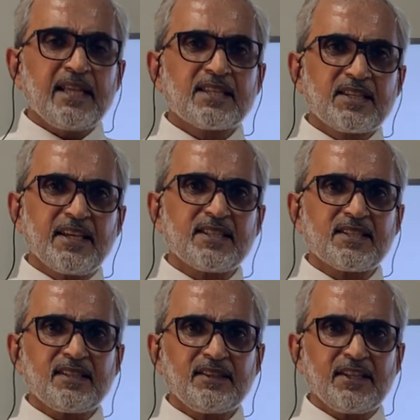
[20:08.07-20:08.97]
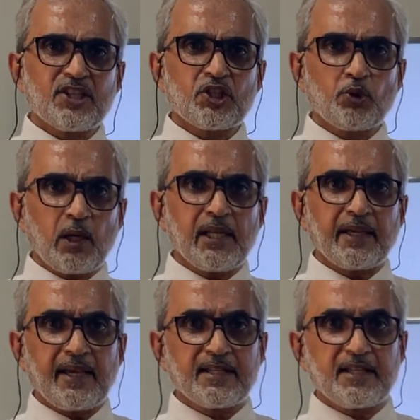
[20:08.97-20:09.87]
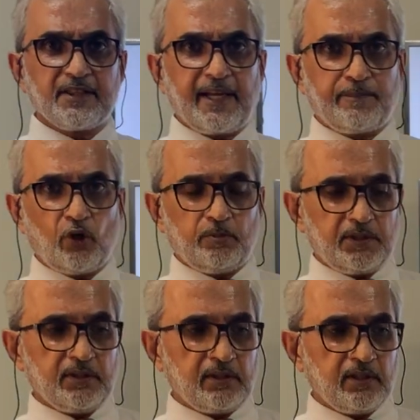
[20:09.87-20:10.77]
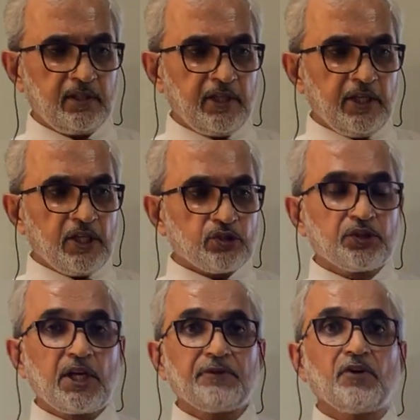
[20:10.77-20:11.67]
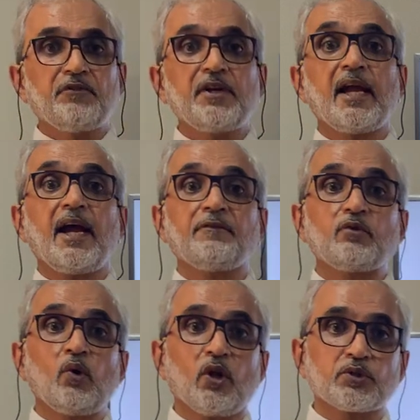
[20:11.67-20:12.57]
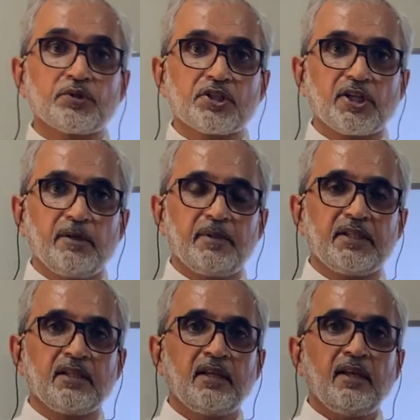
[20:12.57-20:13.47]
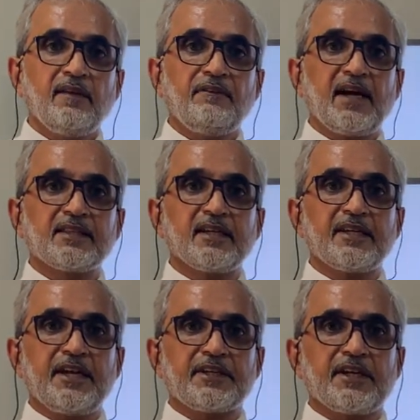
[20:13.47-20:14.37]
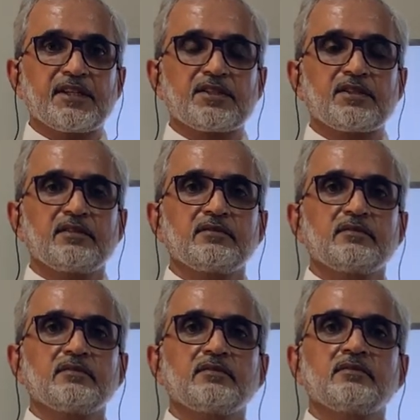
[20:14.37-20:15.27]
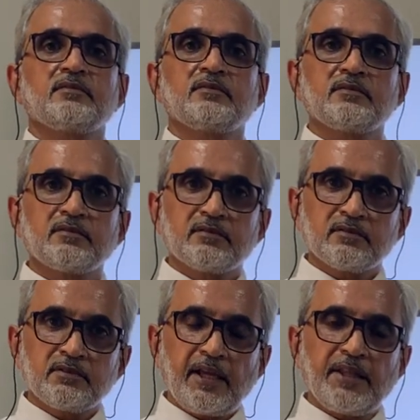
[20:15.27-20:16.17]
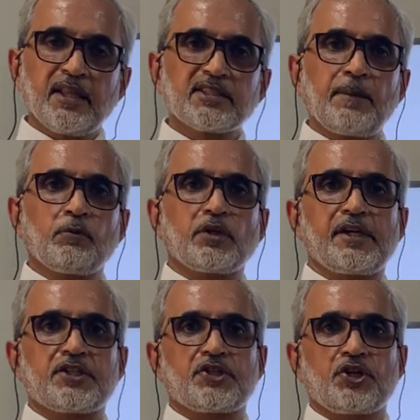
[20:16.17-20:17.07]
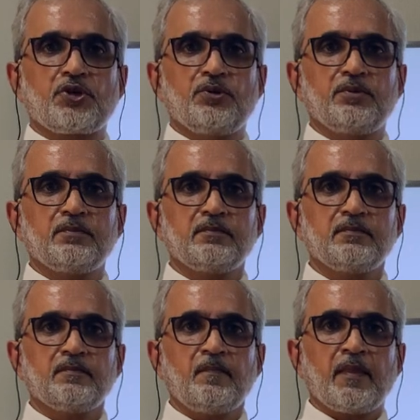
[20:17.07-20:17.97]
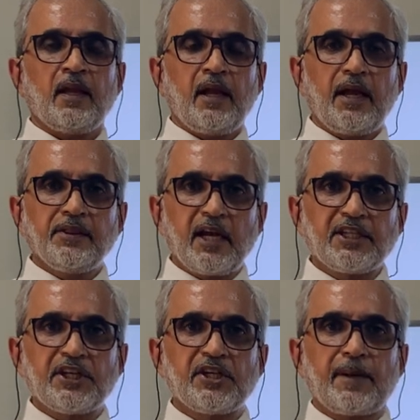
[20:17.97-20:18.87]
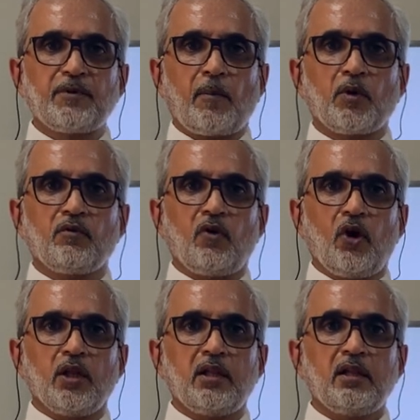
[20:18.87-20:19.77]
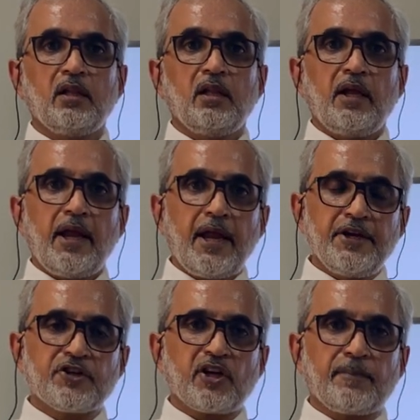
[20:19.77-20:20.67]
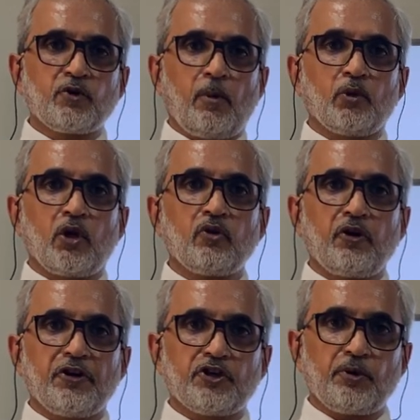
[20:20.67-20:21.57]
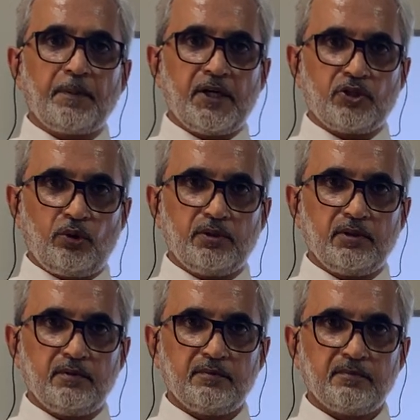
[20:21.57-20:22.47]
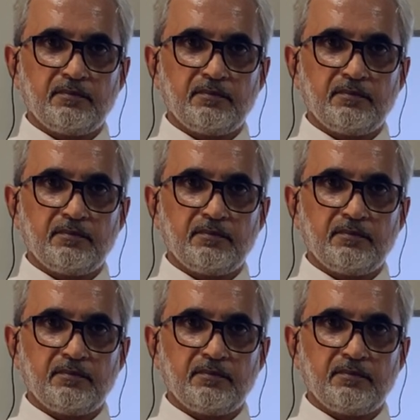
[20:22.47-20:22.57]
Since this swelling is in the abdomen, so therefore we have to also determine whether it is in the subcutaneous tissue, in the anterior abdominal wall, intra-abdominal or retroperitoneal.